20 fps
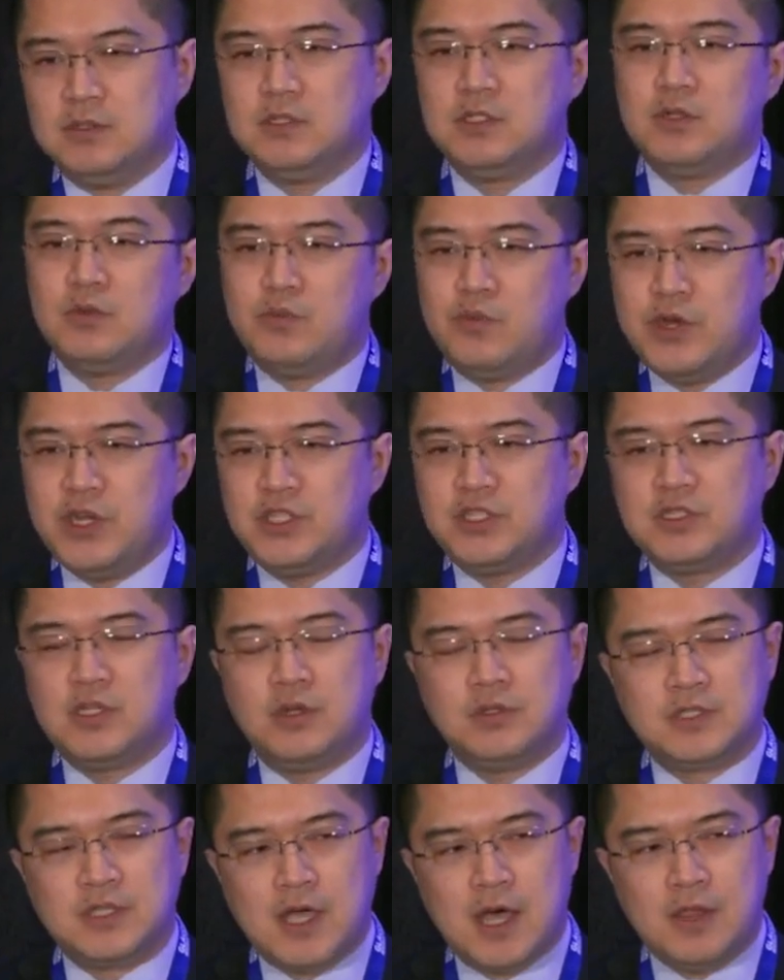To reach
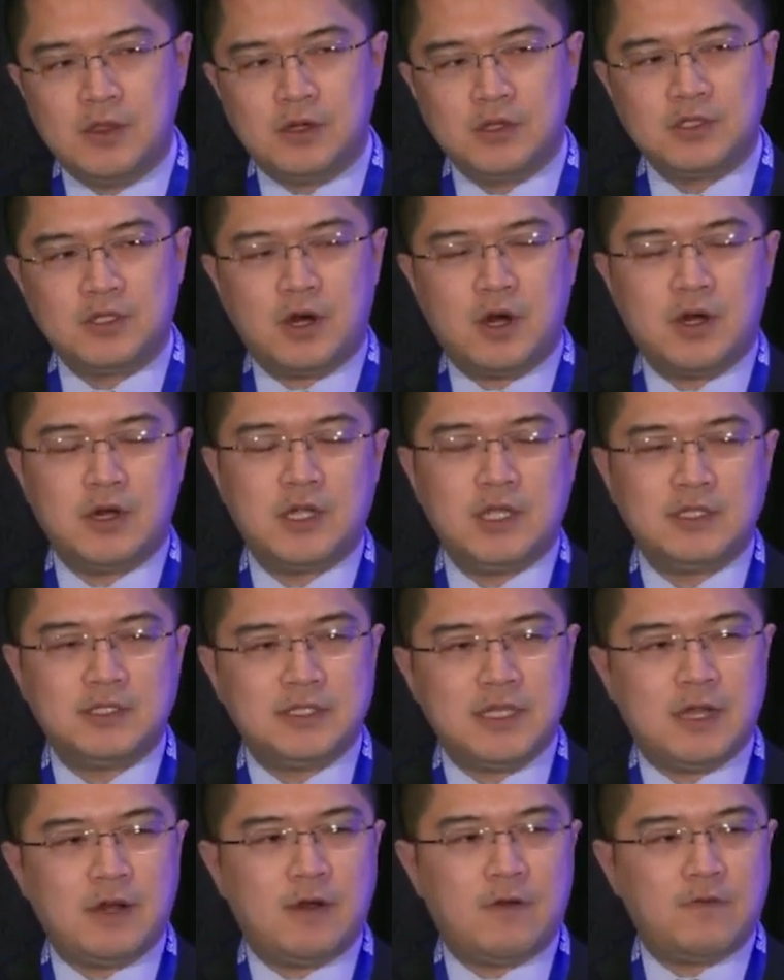those other targets
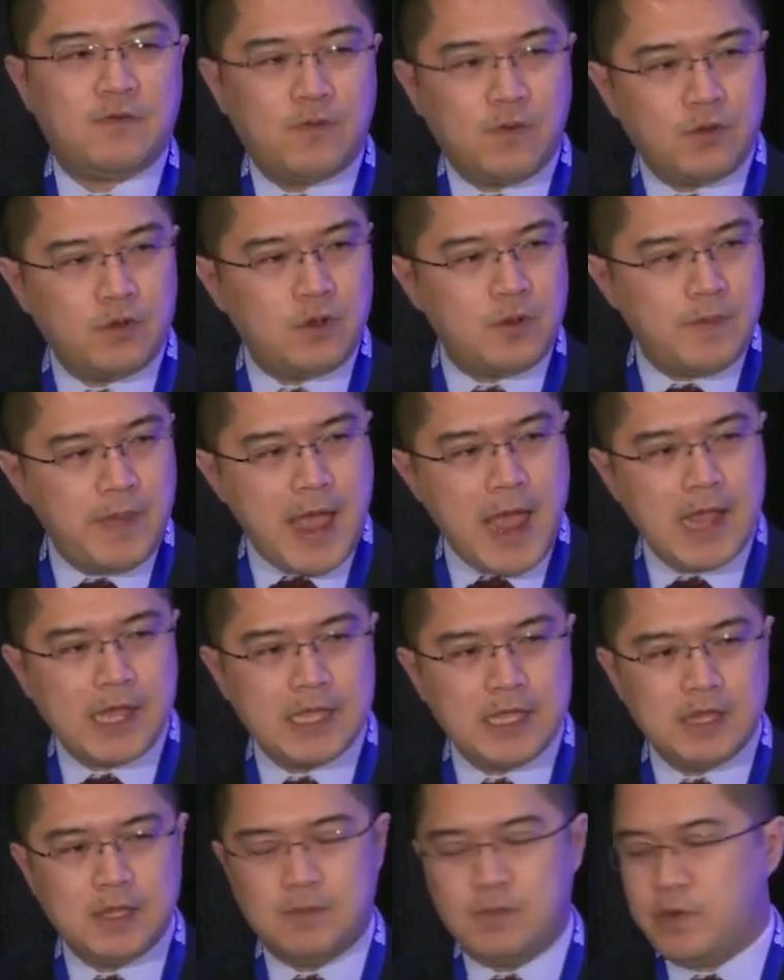that are further back
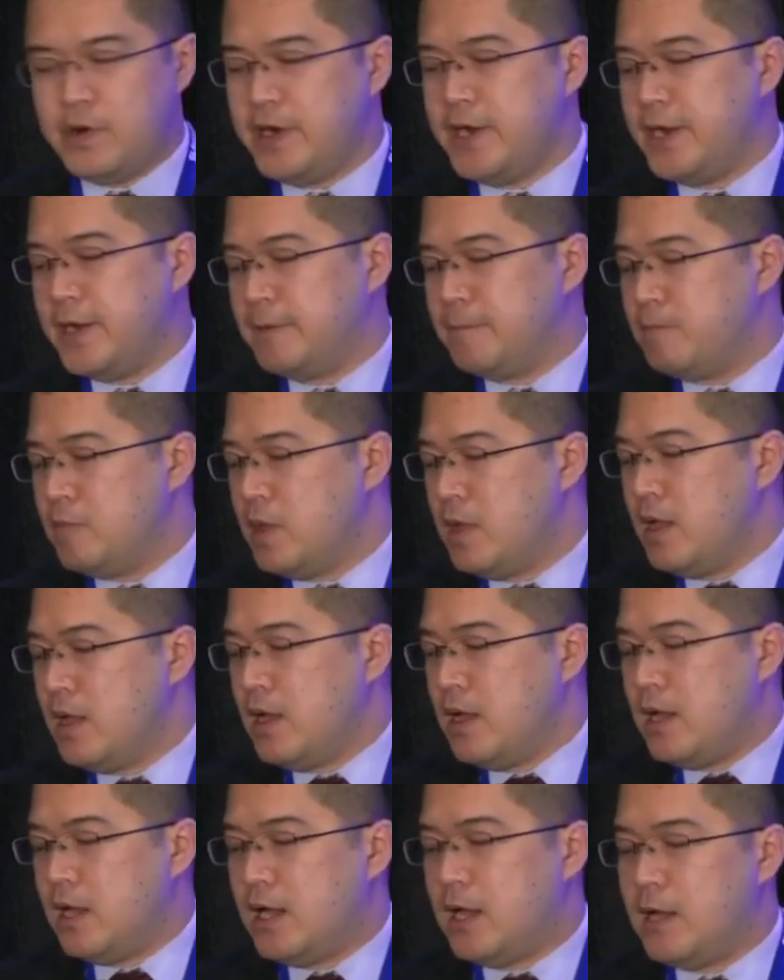in the brain,
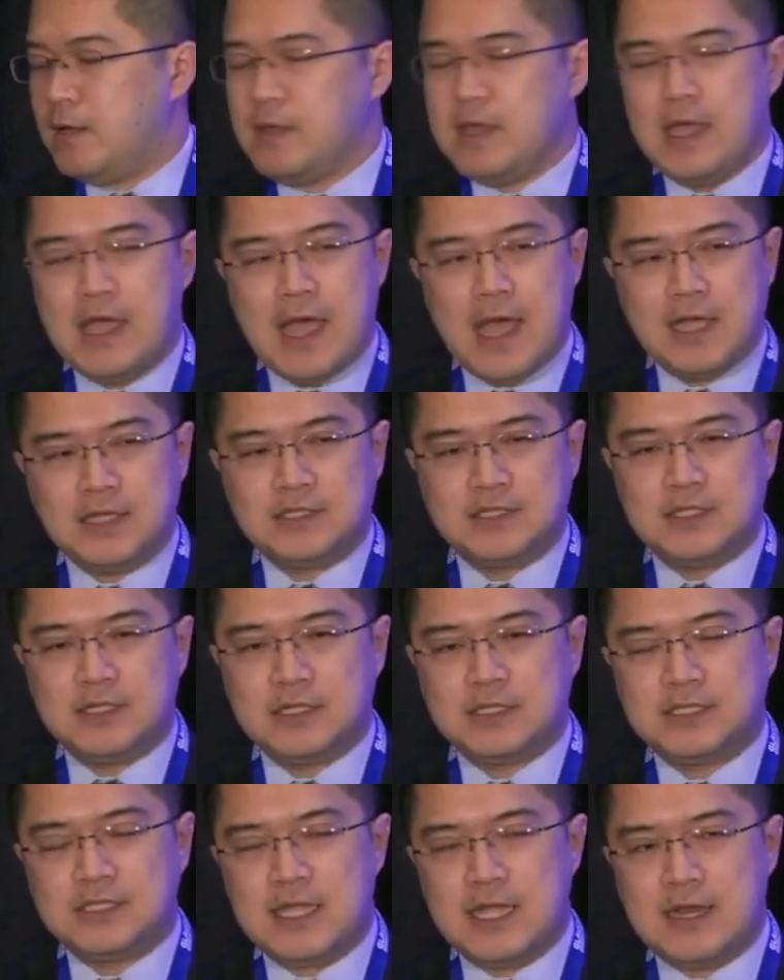uh, it has to
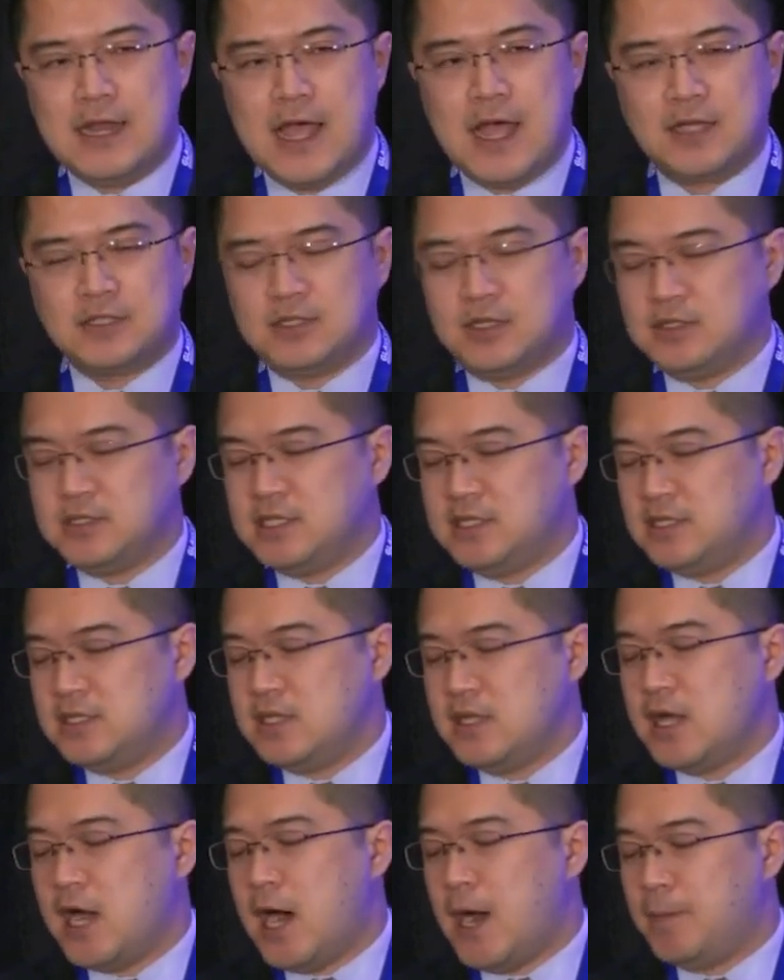extend axons into
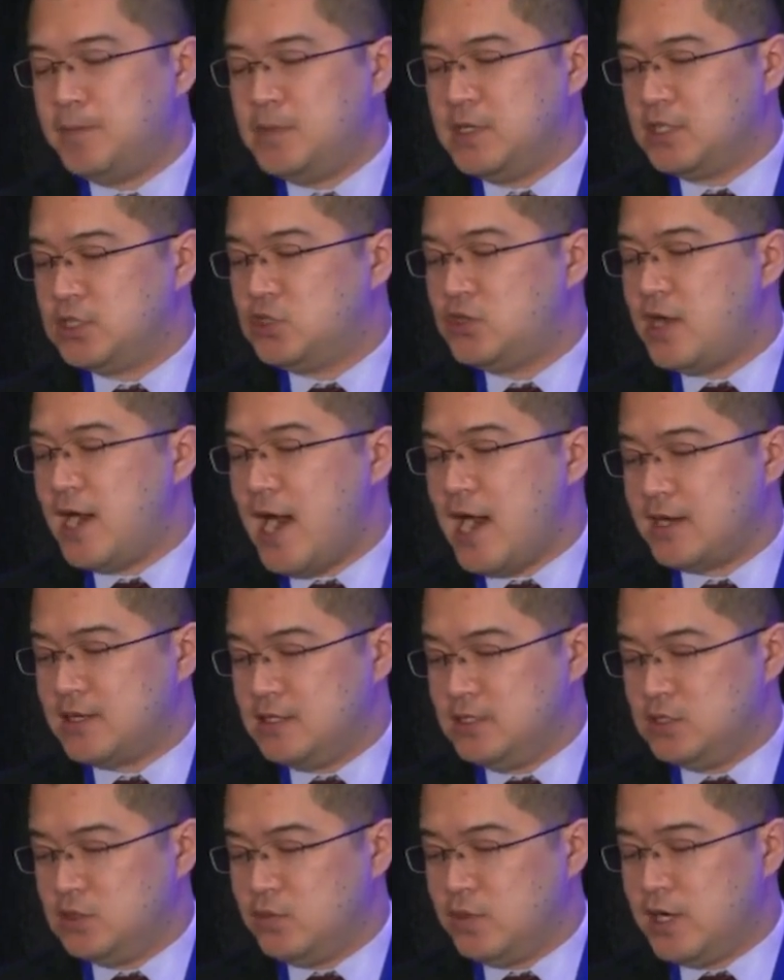the optic tract
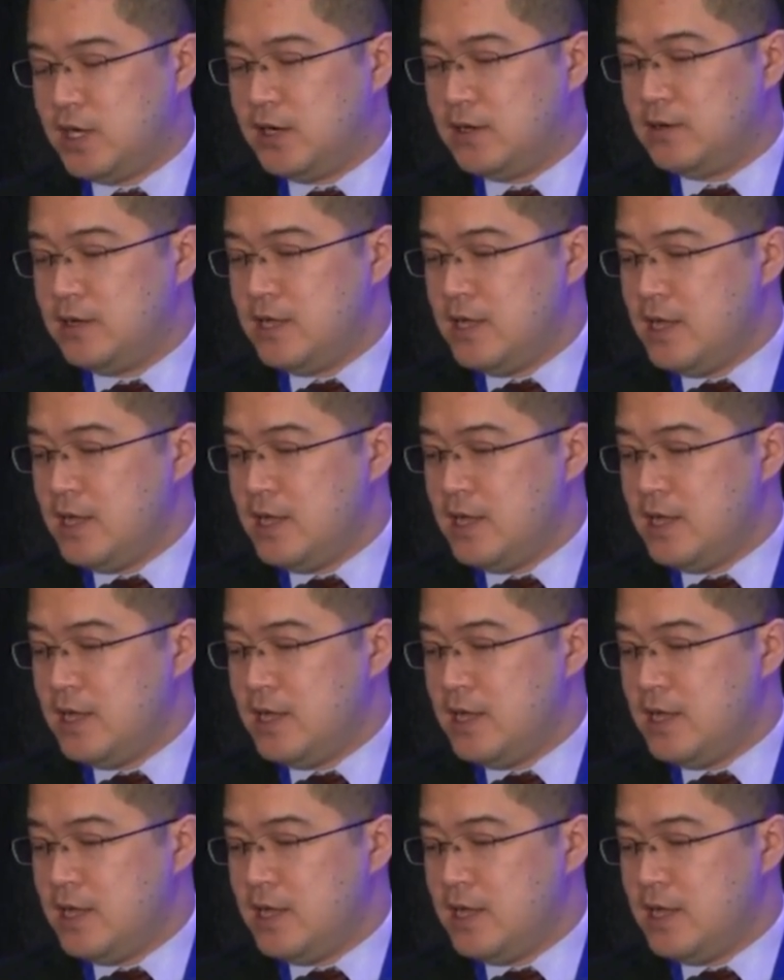as well.